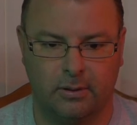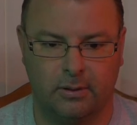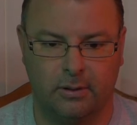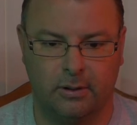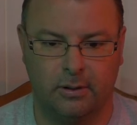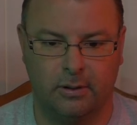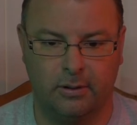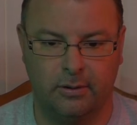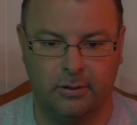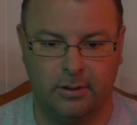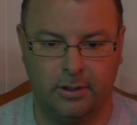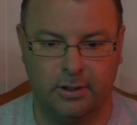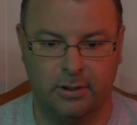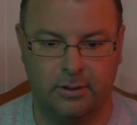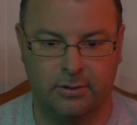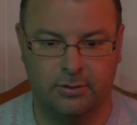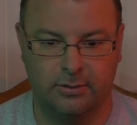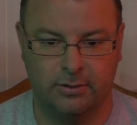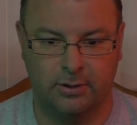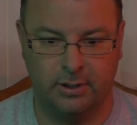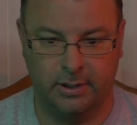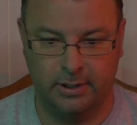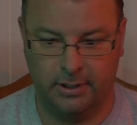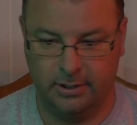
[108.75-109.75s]
All the
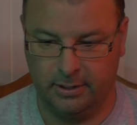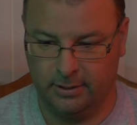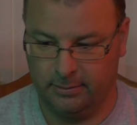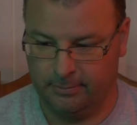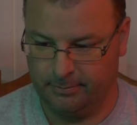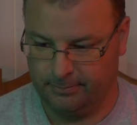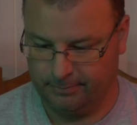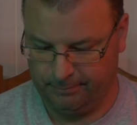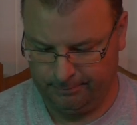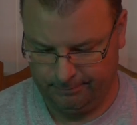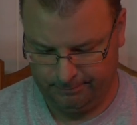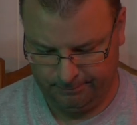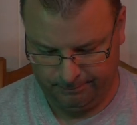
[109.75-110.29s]
gears line up.